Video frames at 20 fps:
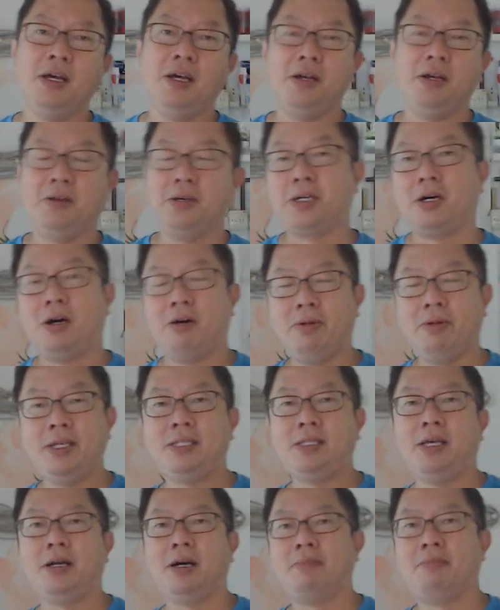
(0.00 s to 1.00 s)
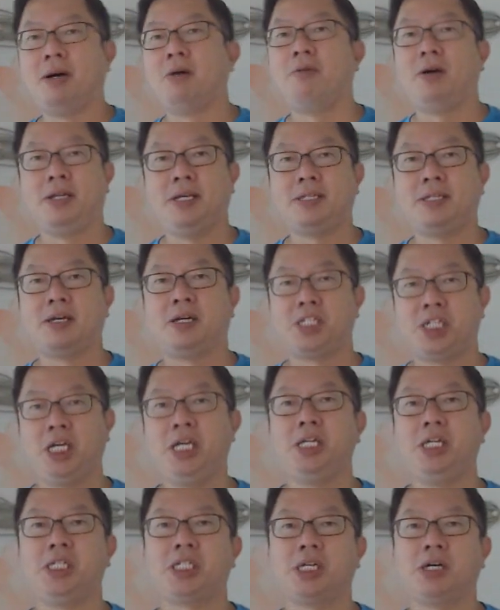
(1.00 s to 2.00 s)
you should always think about what is
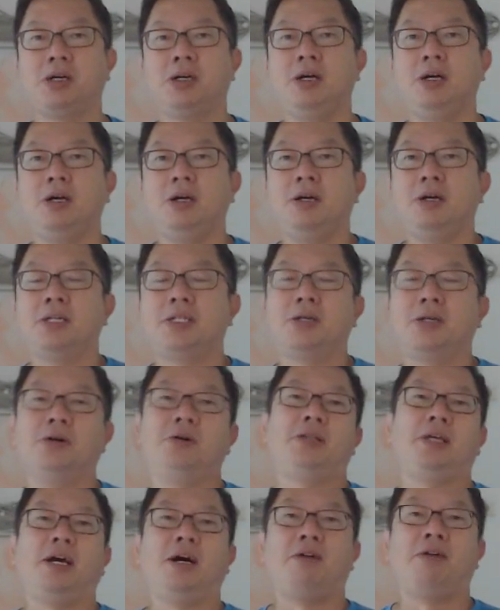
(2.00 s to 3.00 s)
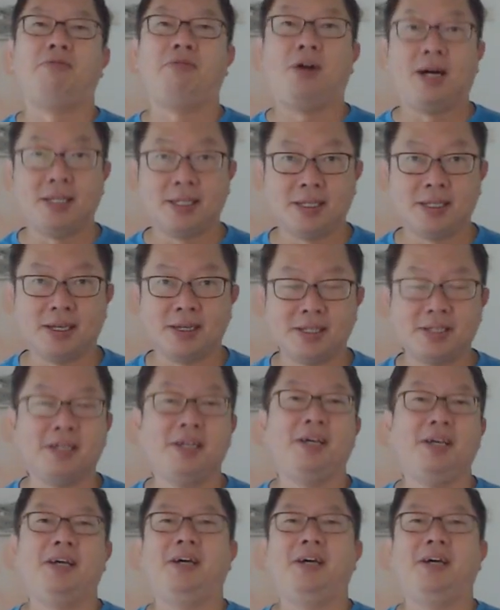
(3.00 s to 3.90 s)
unchanged. So there are 4 answers.